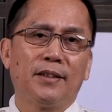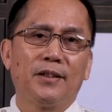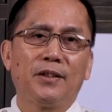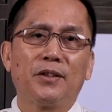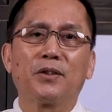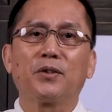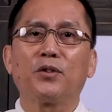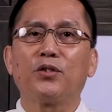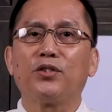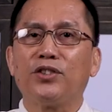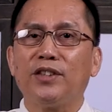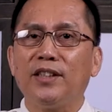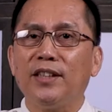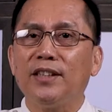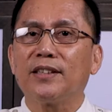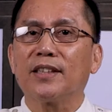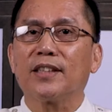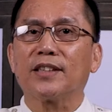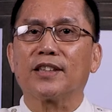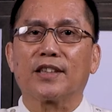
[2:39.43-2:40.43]
so
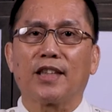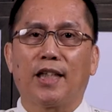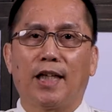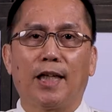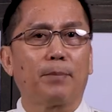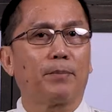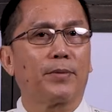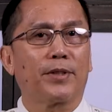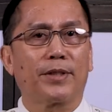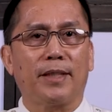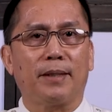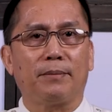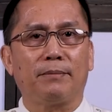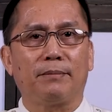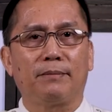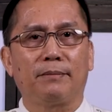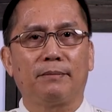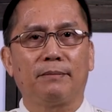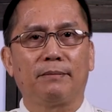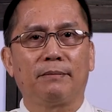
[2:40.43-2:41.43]
Jesus helped
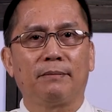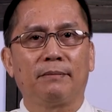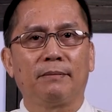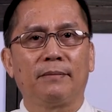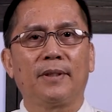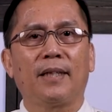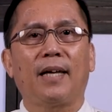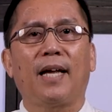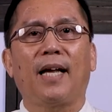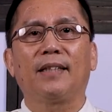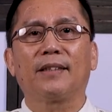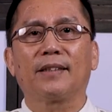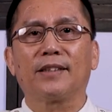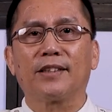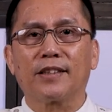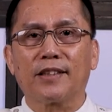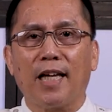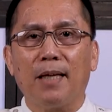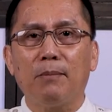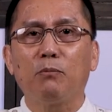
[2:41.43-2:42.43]
them. And the
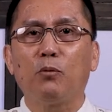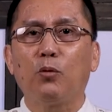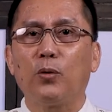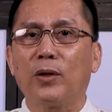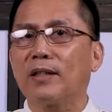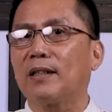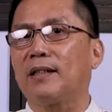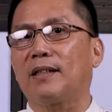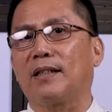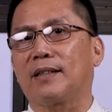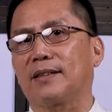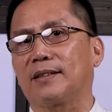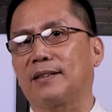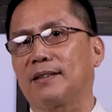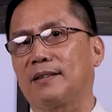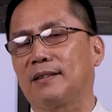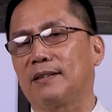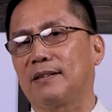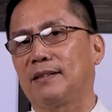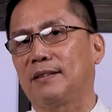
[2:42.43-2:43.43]
same with
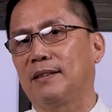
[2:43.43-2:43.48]
us.